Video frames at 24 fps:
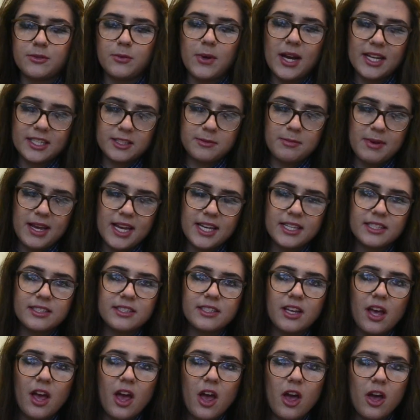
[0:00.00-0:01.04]

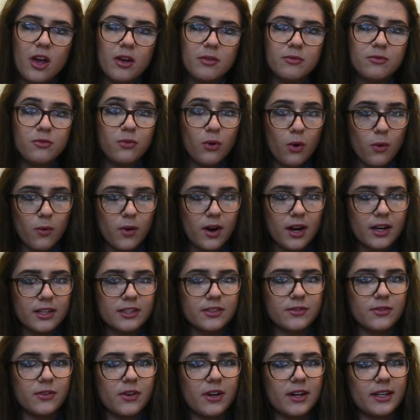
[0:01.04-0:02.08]
aspect for
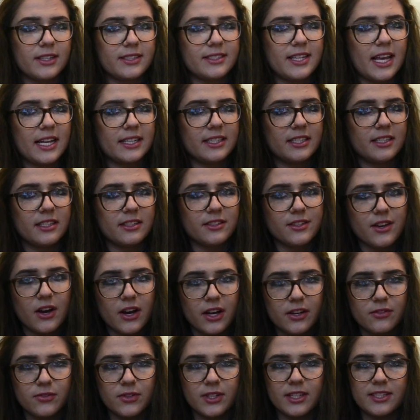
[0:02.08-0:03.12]
us, for our intended
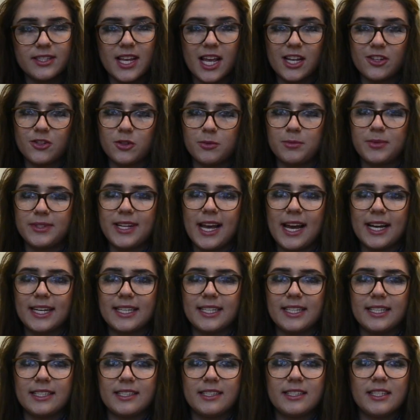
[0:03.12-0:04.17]
desire for the central
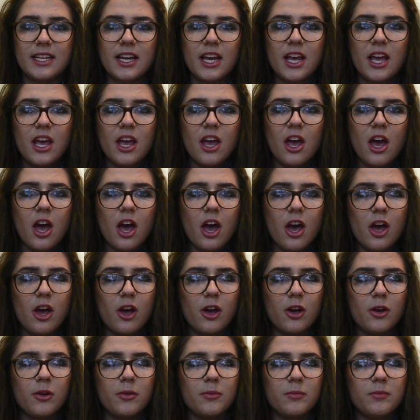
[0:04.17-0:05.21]
protagonist.
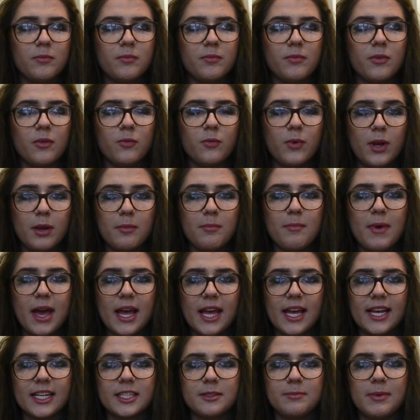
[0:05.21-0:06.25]
We
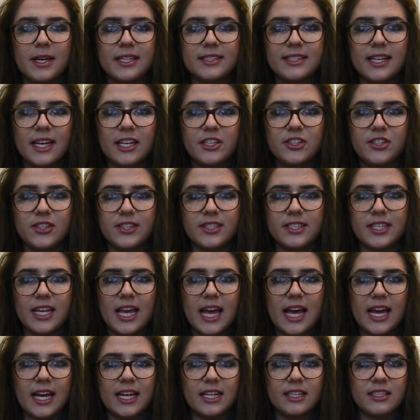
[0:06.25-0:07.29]
met expectations
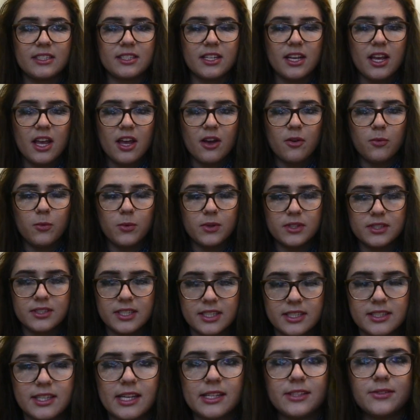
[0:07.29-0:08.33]
and was
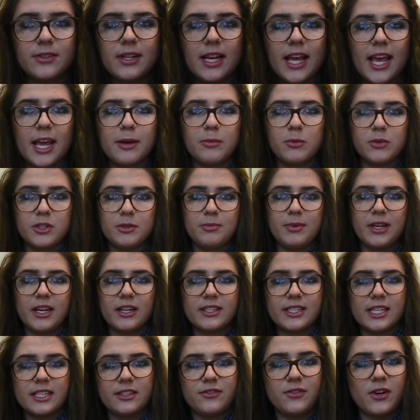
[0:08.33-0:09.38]
successfully able to be
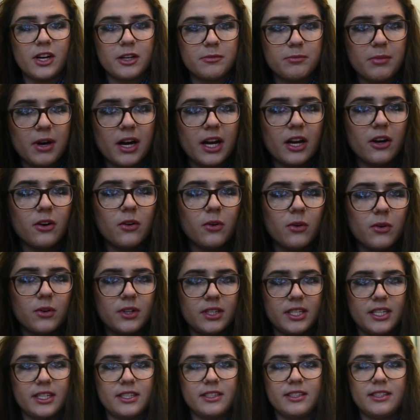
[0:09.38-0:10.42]
identified by our
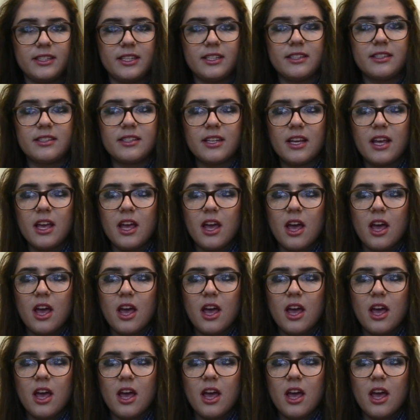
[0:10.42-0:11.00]
audiences,